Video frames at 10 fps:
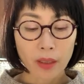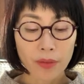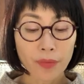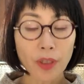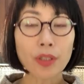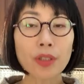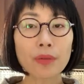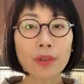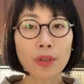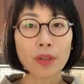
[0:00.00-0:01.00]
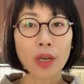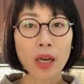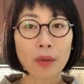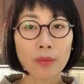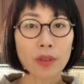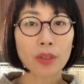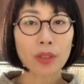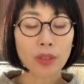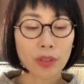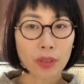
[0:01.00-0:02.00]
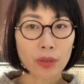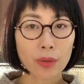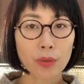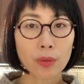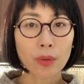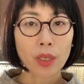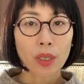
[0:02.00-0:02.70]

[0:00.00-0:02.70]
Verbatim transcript: first of all, I'm going to.